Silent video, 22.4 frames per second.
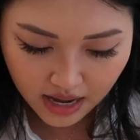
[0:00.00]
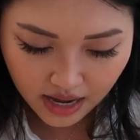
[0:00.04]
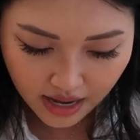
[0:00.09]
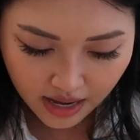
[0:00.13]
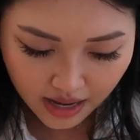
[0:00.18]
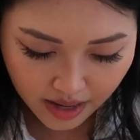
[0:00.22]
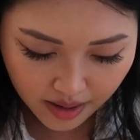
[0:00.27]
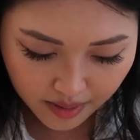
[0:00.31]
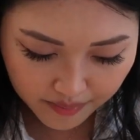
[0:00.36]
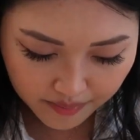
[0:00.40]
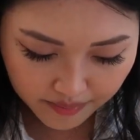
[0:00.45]

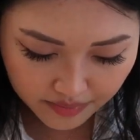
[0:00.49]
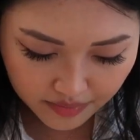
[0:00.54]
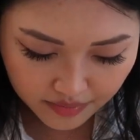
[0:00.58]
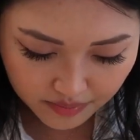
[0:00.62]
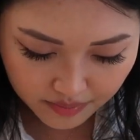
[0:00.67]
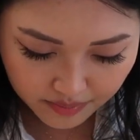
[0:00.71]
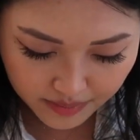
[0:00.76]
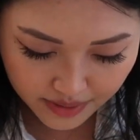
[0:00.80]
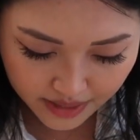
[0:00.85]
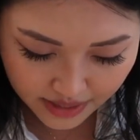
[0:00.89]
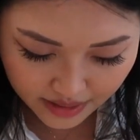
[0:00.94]

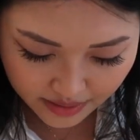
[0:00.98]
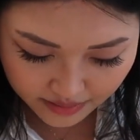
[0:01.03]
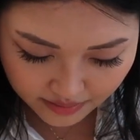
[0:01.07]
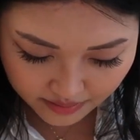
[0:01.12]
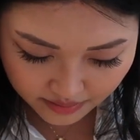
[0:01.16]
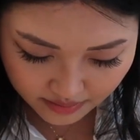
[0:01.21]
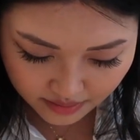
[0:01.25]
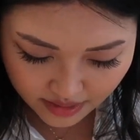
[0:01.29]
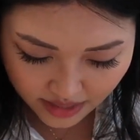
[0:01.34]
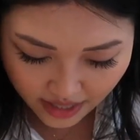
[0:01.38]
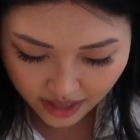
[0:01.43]
But
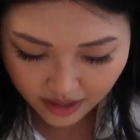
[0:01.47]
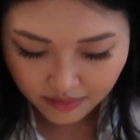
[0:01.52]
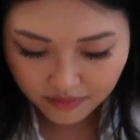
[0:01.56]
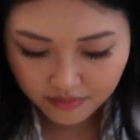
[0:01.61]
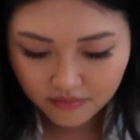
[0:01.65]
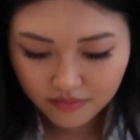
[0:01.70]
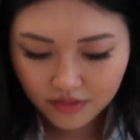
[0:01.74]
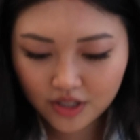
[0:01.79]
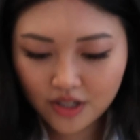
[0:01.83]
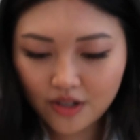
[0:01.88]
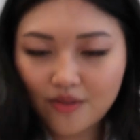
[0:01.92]
yeah,
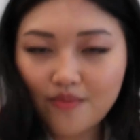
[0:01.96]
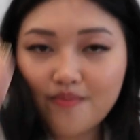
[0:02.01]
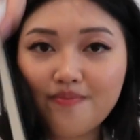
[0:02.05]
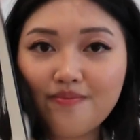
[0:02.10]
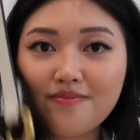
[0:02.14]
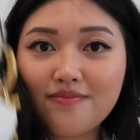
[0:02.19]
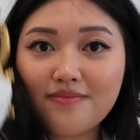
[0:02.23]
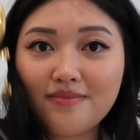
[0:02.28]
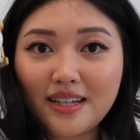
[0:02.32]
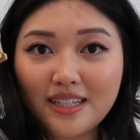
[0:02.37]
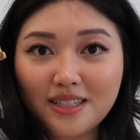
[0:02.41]
so
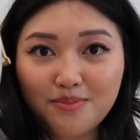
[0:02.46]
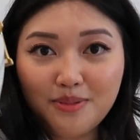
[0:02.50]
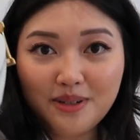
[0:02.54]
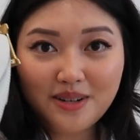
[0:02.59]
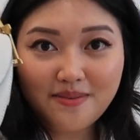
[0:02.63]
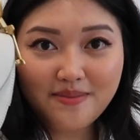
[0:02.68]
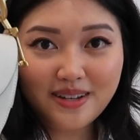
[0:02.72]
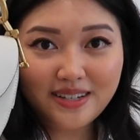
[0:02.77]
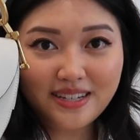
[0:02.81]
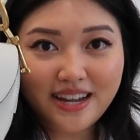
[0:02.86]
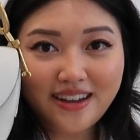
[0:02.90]
that's
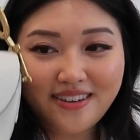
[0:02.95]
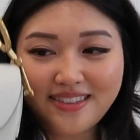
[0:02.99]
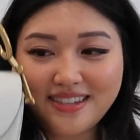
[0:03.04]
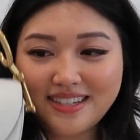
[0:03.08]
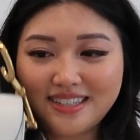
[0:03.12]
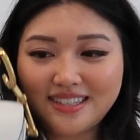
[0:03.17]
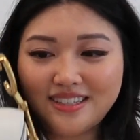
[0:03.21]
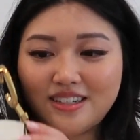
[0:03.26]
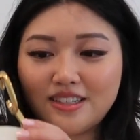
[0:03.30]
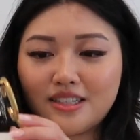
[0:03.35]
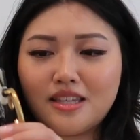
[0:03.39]
pretty much how
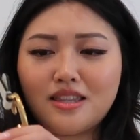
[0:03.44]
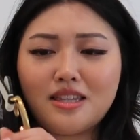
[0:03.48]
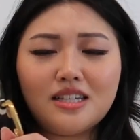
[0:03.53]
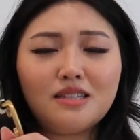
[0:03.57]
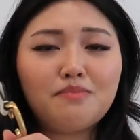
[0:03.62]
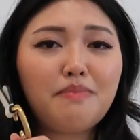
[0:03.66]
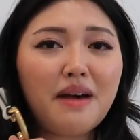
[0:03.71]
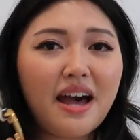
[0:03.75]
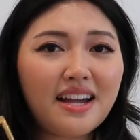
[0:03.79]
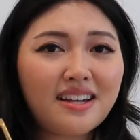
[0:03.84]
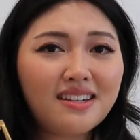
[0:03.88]
this looks. And
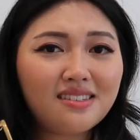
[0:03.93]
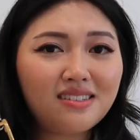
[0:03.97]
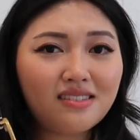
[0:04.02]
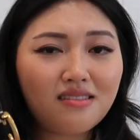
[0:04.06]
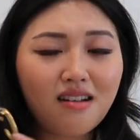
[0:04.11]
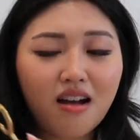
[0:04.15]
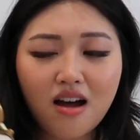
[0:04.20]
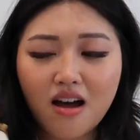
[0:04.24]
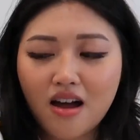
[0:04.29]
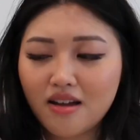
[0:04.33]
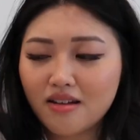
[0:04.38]
this bag is
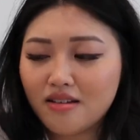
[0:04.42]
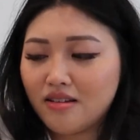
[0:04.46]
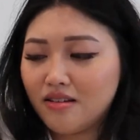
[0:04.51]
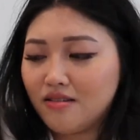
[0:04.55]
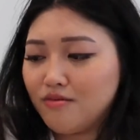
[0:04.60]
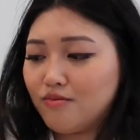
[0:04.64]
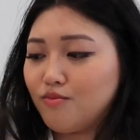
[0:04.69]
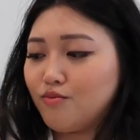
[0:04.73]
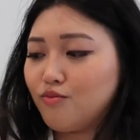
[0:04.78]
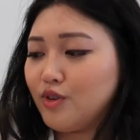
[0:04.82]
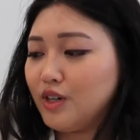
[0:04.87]
not
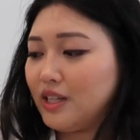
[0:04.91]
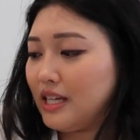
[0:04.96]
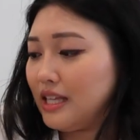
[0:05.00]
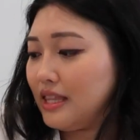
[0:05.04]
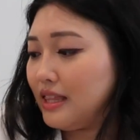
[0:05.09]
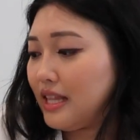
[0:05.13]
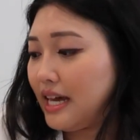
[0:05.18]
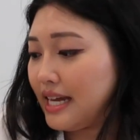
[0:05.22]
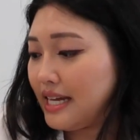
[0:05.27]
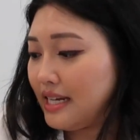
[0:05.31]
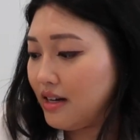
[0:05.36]
really
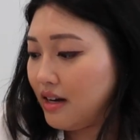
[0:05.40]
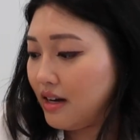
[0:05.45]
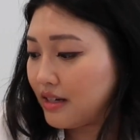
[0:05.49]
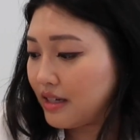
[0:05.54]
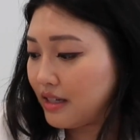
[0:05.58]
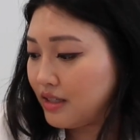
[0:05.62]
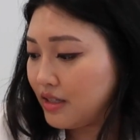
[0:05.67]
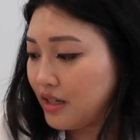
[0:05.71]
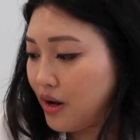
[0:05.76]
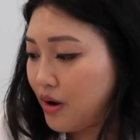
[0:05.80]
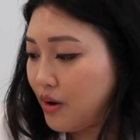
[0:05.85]
light on
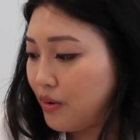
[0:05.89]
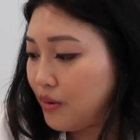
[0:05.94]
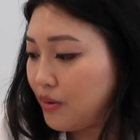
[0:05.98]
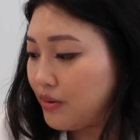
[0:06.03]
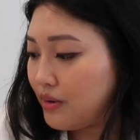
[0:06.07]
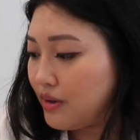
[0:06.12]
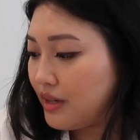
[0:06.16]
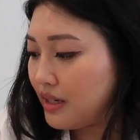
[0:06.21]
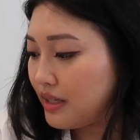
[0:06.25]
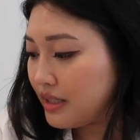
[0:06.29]
its own.